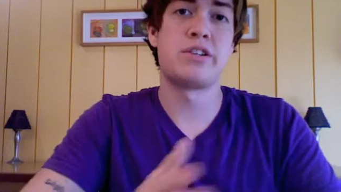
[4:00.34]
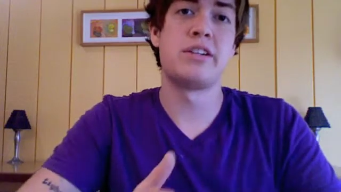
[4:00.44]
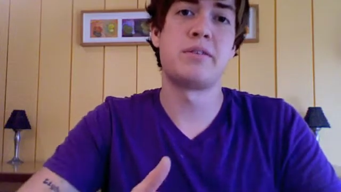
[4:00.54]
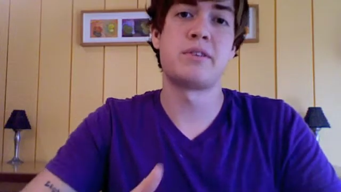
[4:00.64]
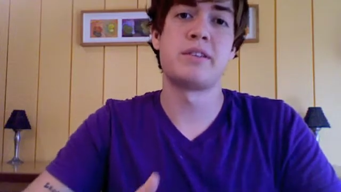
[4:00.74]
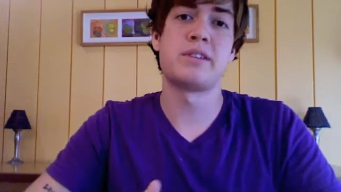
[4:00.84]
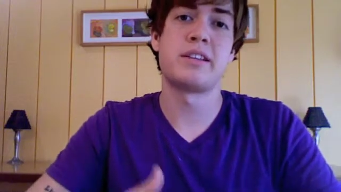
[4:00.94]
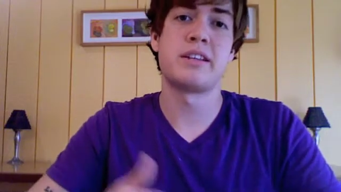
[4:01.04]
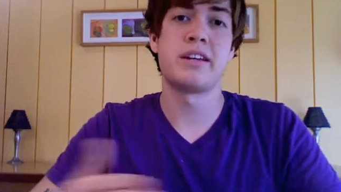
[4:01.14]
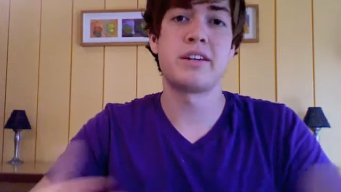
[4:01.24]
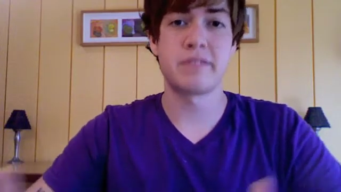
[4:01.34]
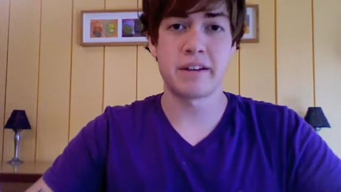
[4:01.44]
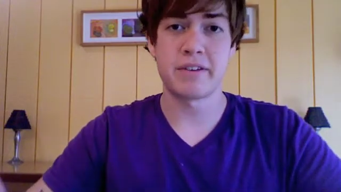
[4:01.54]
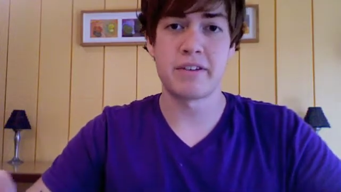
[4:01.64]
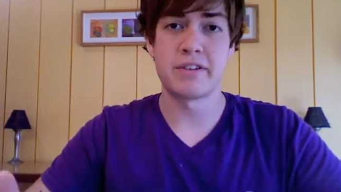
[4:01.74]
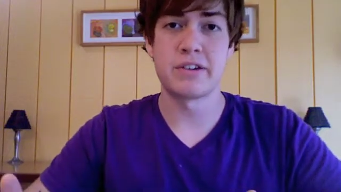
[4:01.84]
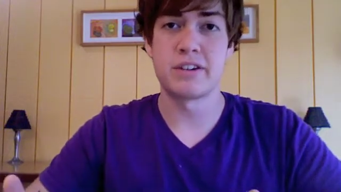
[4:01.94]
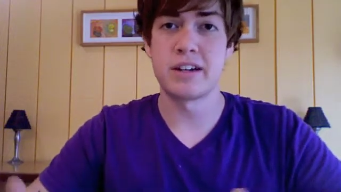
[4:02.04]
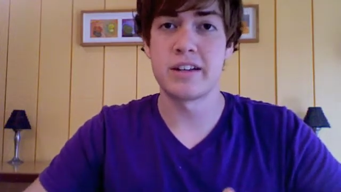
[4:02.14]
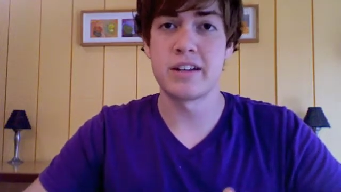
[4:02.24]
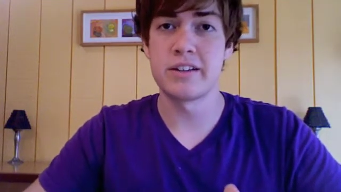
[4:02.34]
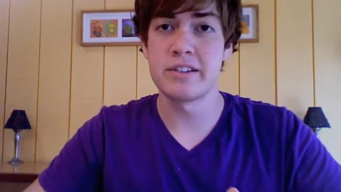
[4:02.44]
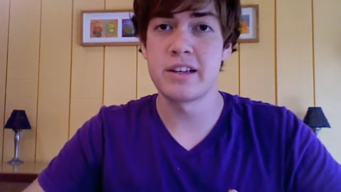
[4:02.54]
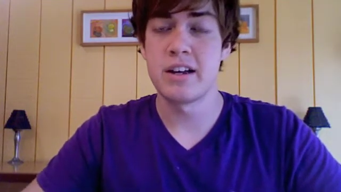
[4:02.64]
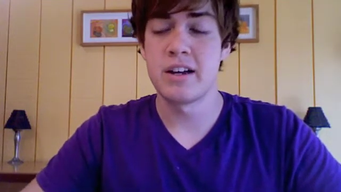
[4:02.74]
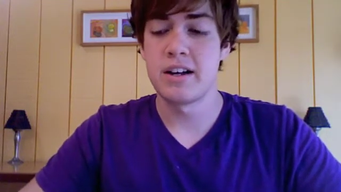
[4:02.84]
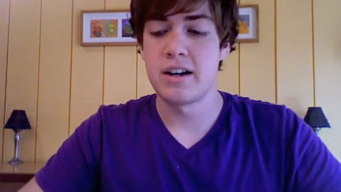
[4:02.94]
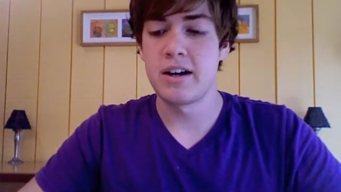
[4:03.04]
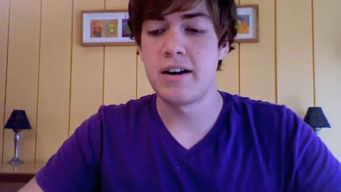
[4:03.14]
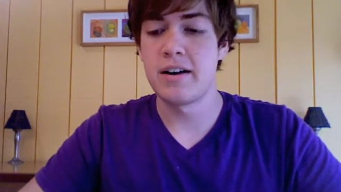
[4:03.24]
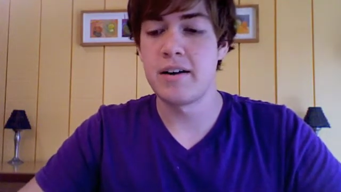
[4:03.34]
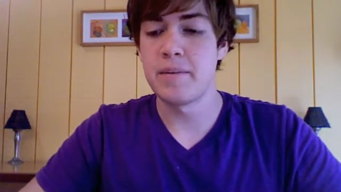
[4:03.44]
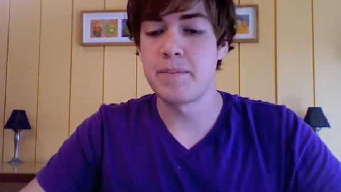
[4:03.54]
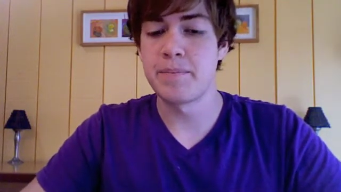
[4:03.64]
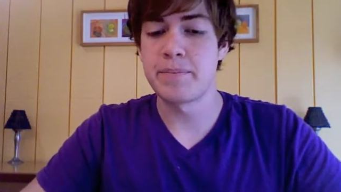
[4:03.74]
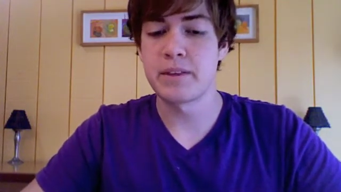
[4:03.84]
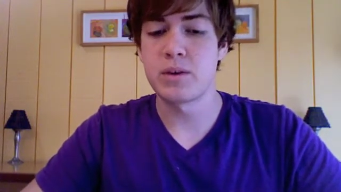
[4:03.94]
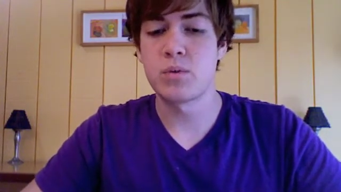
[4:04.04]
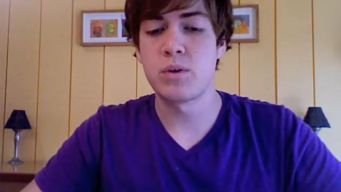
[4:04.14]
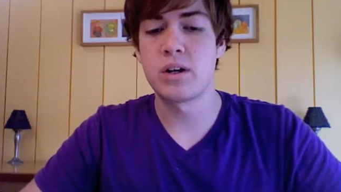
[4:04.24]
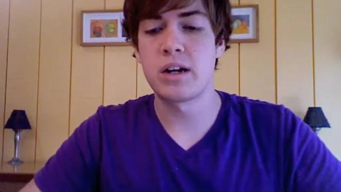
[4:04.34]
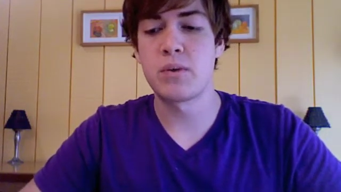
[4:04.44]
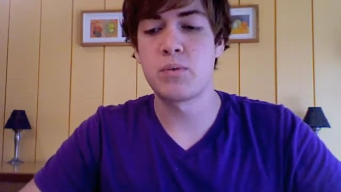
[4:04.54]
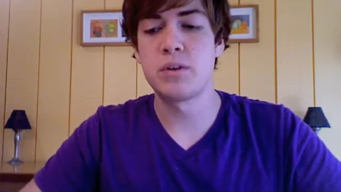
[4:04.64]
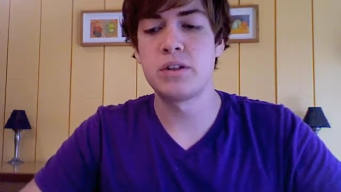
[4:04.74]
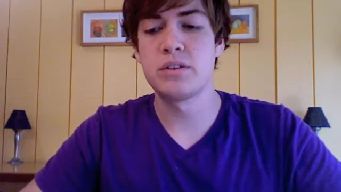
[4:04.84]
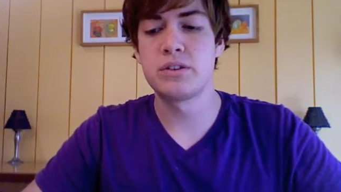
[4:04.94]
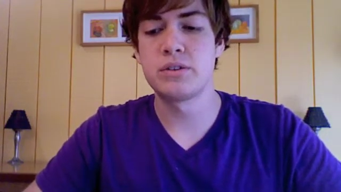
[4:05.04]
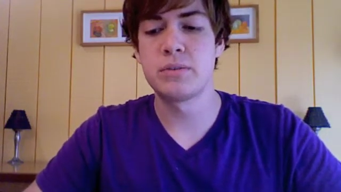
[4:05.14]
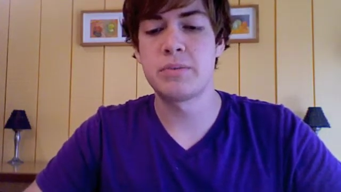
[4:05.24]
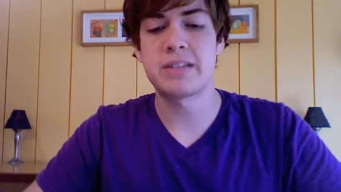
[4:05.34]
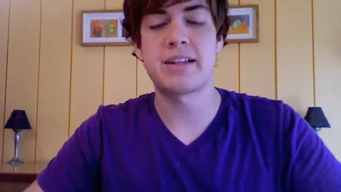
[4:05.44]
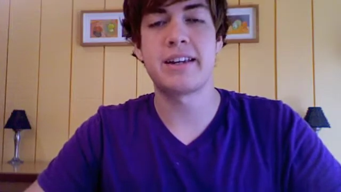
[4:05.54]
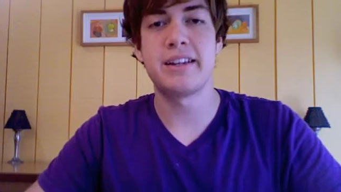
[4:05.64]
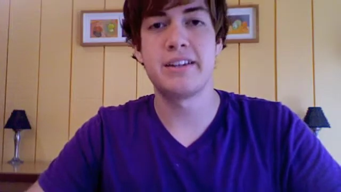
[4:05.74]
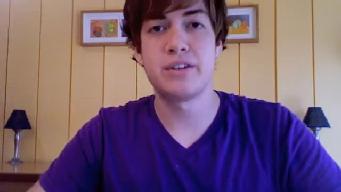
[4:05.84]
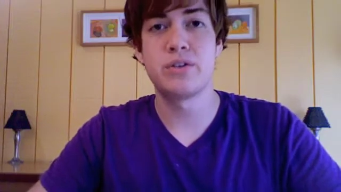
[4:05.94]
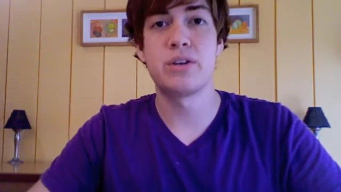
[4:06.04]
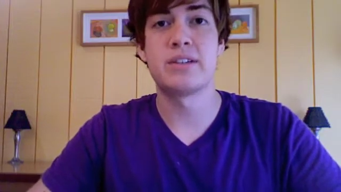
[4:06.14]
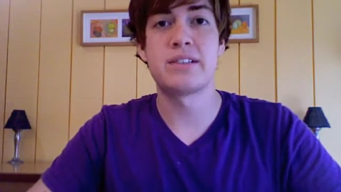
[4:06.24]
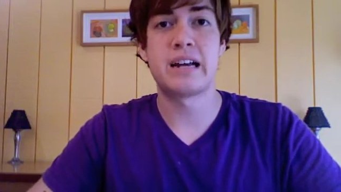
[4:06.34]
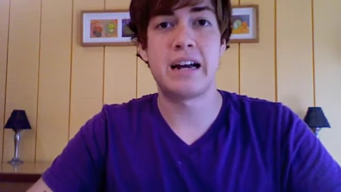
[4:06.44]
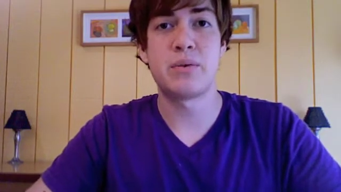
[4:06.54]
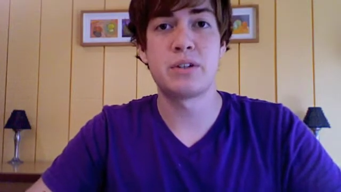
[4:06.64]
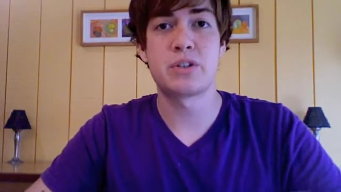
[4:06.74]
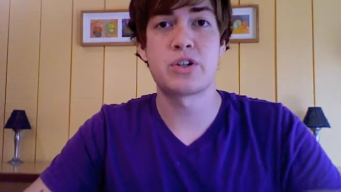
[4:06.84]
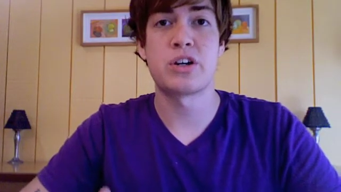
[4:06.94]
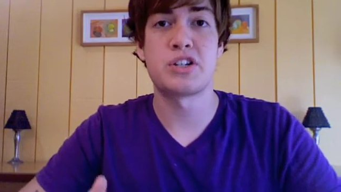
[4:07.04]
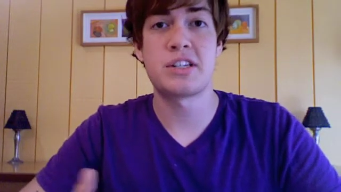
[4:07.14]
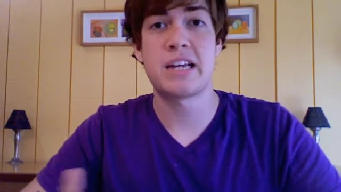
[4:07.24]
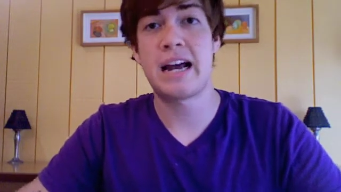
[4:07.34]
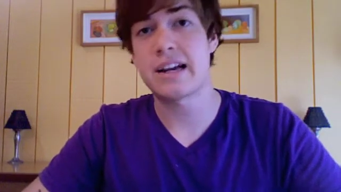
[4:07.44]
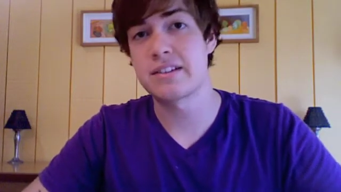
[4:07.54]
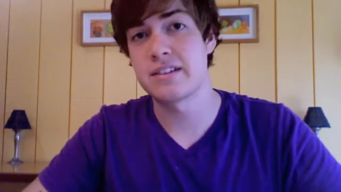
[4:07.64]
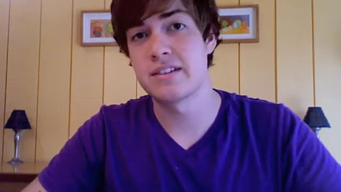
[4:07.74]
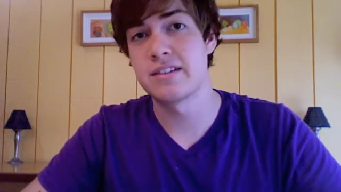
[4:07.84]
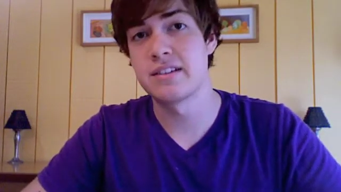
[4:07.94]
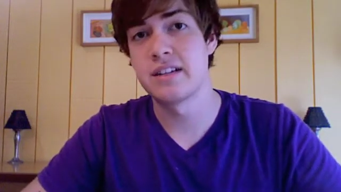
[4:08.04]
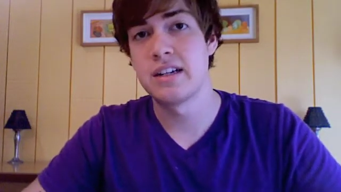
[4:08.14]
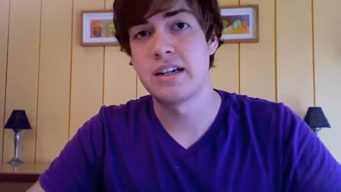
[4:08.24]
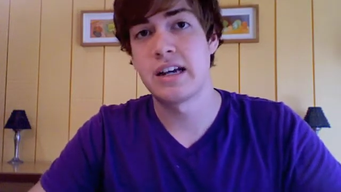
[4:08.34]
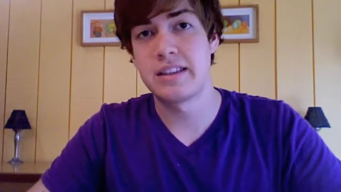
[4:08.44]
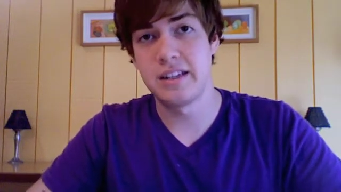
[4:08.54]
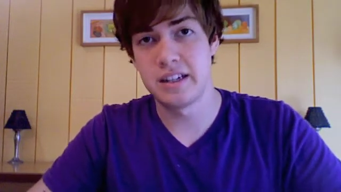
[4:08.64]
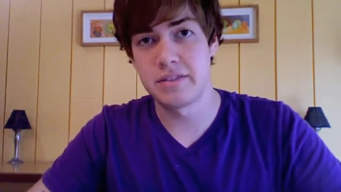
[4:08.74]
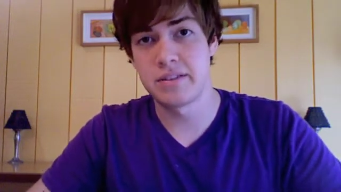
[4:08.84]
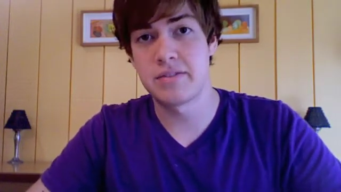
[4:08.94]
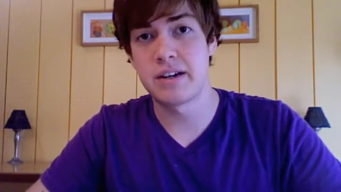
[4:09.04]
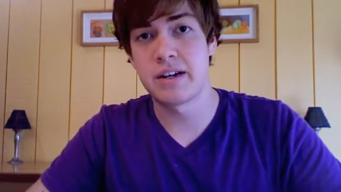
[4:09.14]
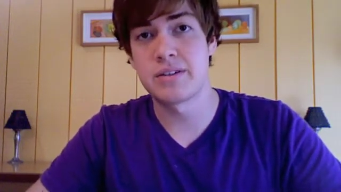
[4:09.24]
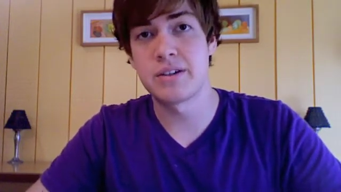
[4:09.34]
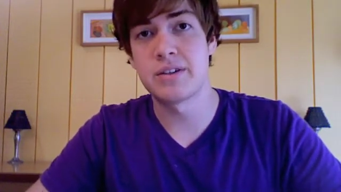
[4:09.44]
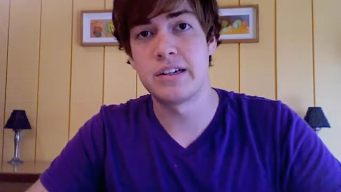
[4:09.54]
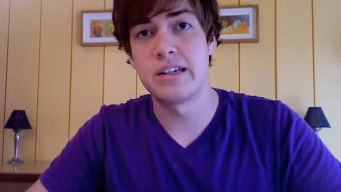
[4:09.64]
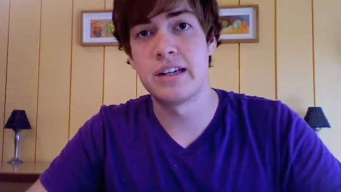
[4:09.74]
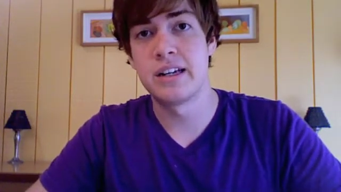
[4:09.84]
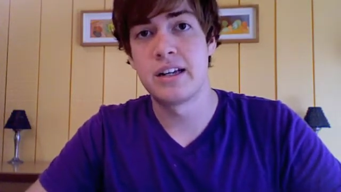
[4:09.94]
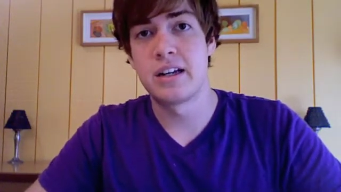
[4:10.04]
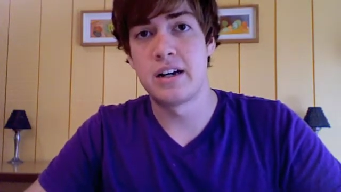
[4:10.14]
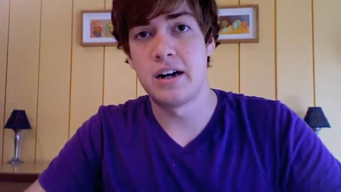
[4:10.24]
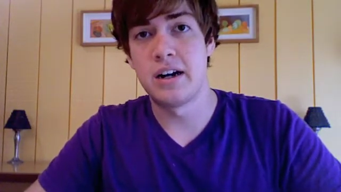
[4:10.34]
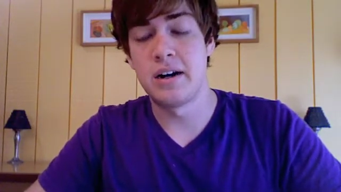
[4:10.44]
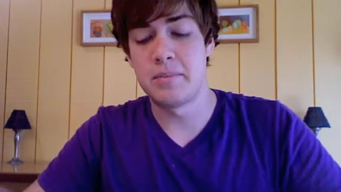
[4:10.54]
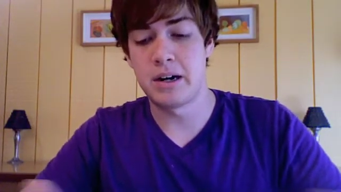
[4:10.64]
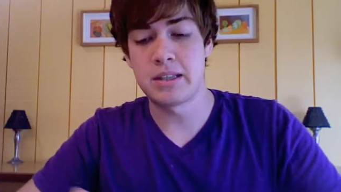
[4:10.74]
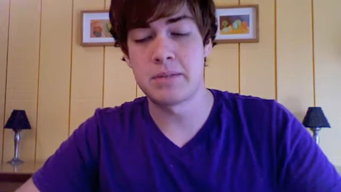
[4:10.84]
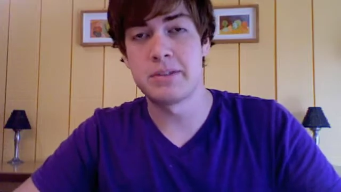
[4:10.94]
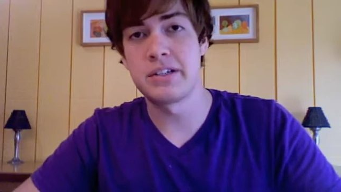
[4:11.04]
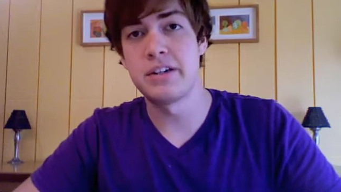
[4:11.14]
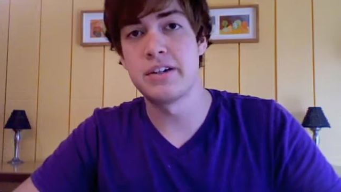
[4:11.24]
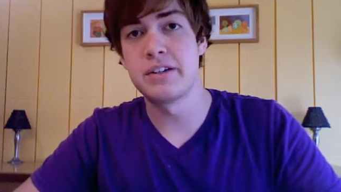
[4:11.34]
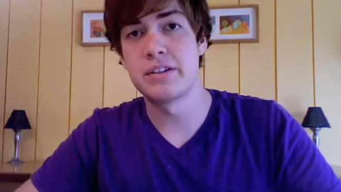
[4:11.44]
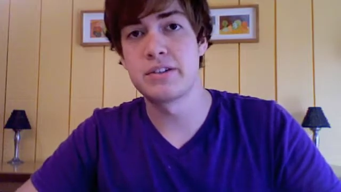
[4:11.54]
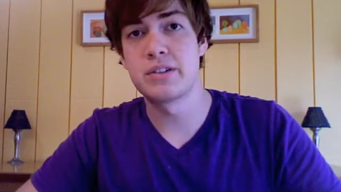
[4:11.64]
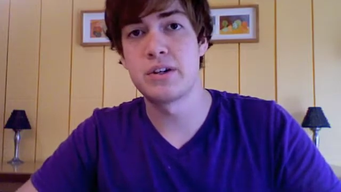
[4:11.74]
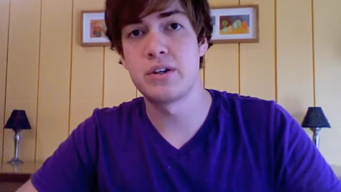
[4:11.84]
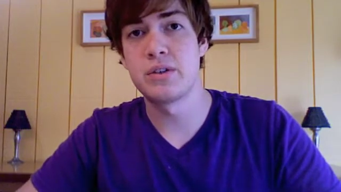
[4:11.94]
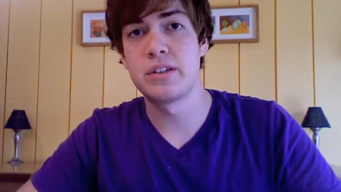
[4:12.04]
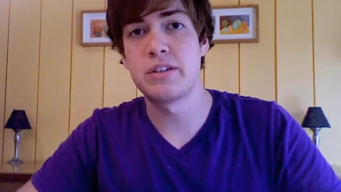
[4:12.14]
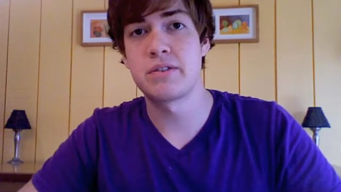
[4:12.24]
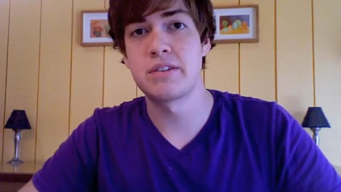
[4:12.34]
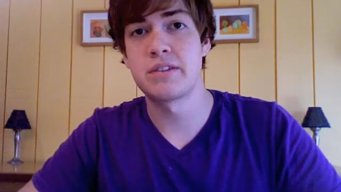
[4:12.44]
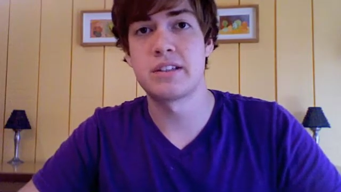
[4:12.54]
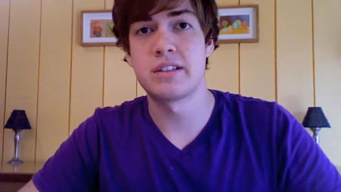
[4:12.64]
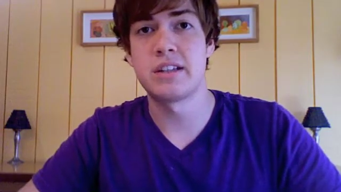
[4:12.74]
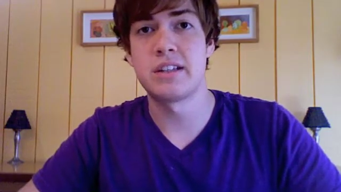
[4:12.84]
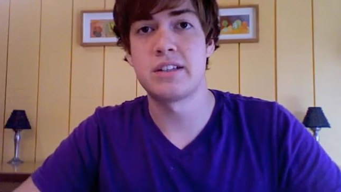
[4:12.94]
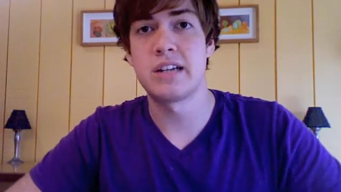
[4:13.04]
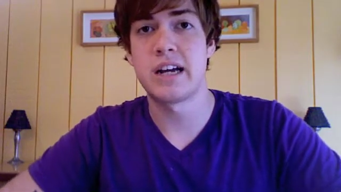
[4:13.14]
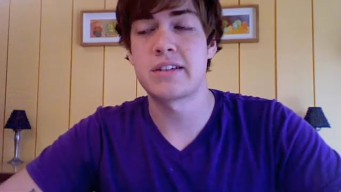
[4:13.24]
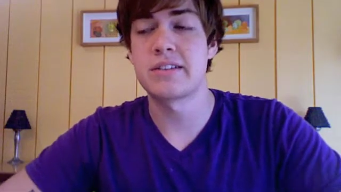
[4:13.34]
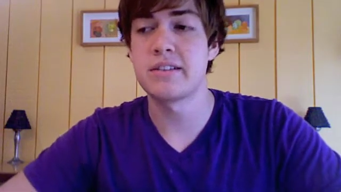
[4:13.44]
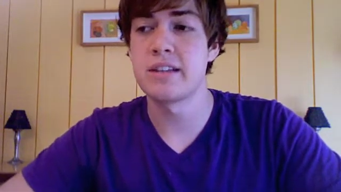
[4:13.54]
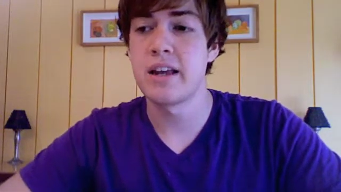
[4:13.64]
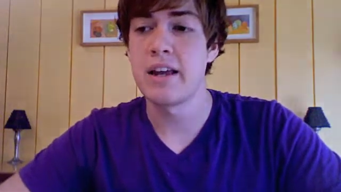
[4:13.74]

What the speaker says: the difference on the end of that $500. What I will do, the best I can do though, is I will charge taxes at the end of the $500 on the materials, so the difference in the taxes.